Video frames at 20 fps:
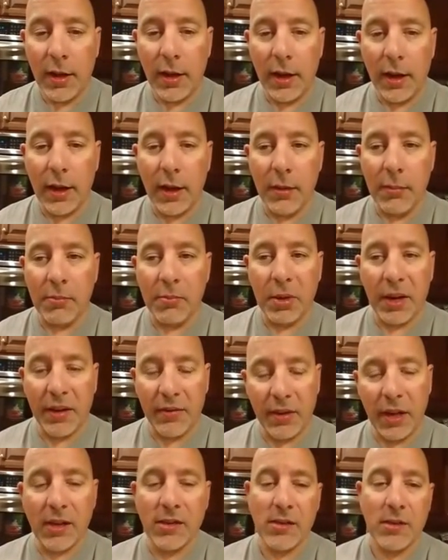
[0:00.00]
um, but
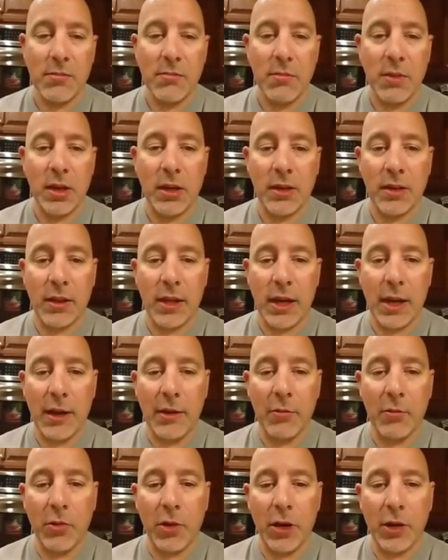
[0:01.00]
I've got some milk that
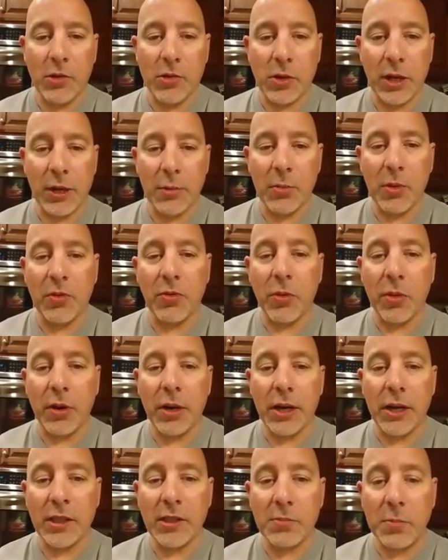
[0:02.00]
I want to drink before
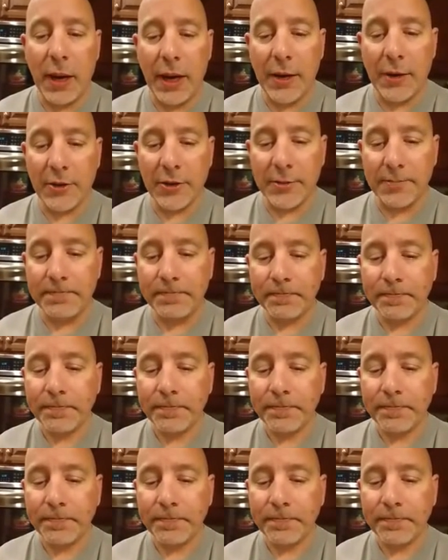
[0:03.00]
it expires.